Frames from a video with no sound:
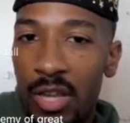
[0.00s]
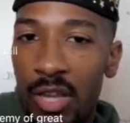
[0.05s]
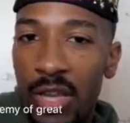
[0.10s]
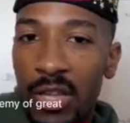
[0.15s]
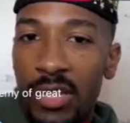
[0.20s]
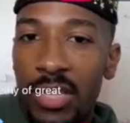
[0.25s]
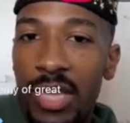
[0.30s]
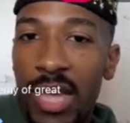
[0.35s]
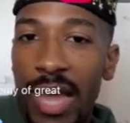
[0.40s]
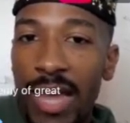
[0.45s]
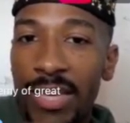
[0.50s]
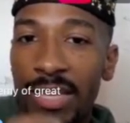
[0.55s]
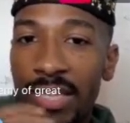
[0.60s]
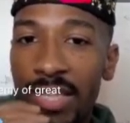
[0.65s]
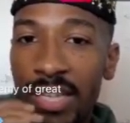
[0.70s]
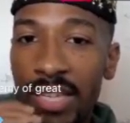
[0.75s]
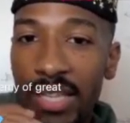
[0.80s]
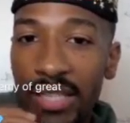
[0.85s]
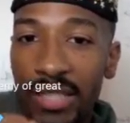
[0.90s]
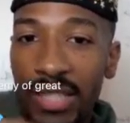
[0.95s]
The
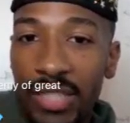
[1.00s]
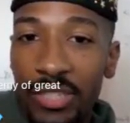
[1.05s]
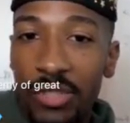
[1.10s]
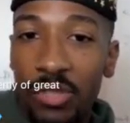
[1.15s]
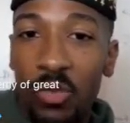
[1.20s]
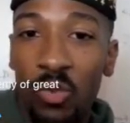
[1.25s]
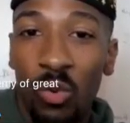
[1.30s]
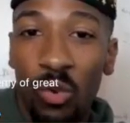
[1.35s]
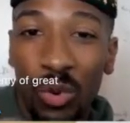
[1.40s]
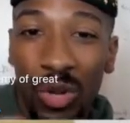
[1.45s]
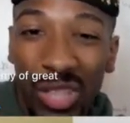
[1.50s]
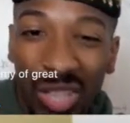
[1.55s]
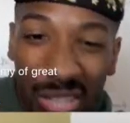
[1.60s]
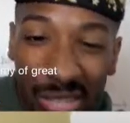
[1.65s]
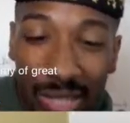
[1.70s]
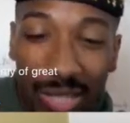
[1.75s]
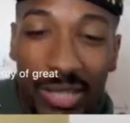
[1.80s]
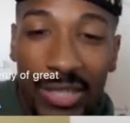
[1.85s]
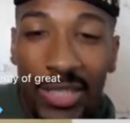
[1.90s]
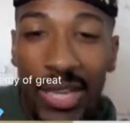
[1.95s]
ideas that you really
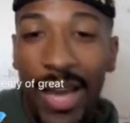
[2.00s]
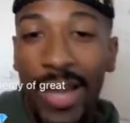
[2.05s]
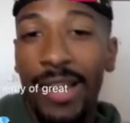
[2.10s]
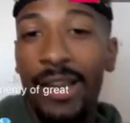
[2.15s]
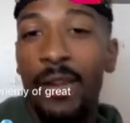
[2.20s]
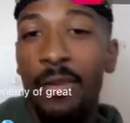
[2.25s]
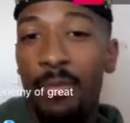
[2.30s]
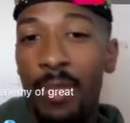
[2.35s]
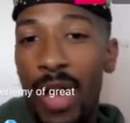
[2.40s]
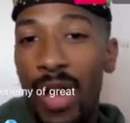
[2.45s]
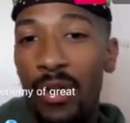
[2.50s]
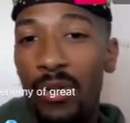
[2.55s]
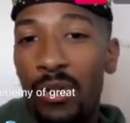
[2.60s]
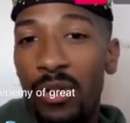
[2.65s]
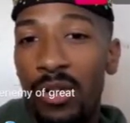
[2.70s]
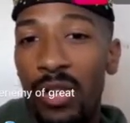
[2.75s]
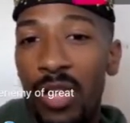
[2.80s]
excited about,